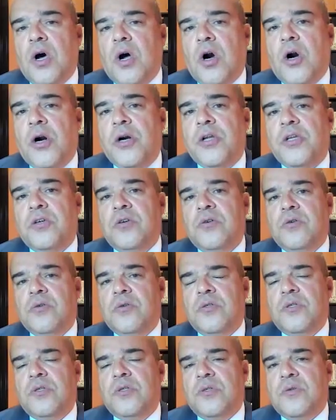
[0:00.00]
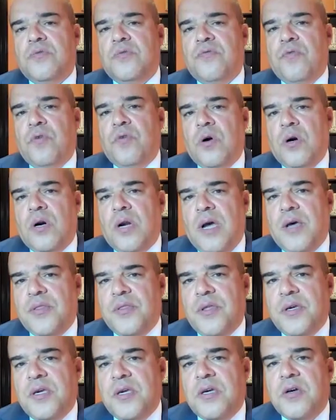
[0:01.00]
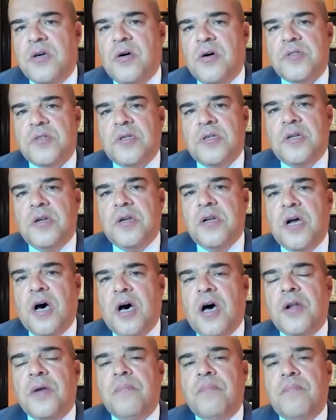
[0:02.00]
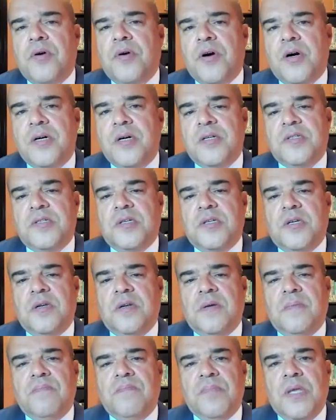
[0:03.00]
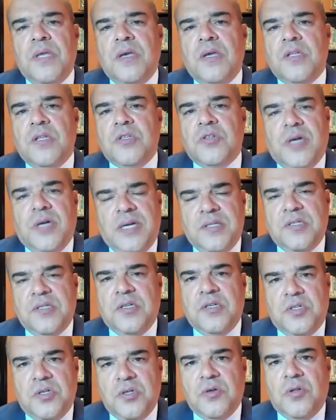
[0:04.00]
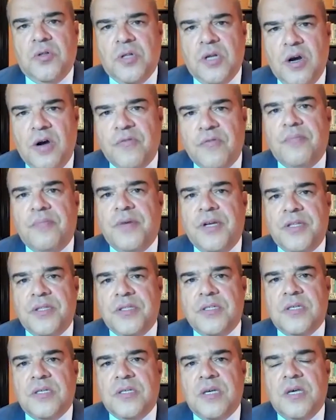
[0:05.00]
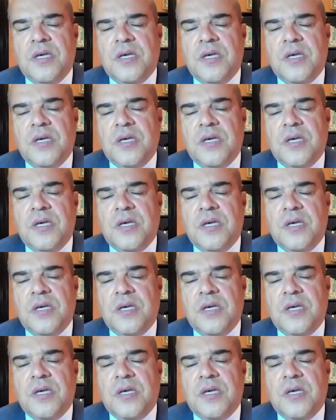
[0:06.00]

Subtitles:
argues for, I think he calls it a non-partisan transitional government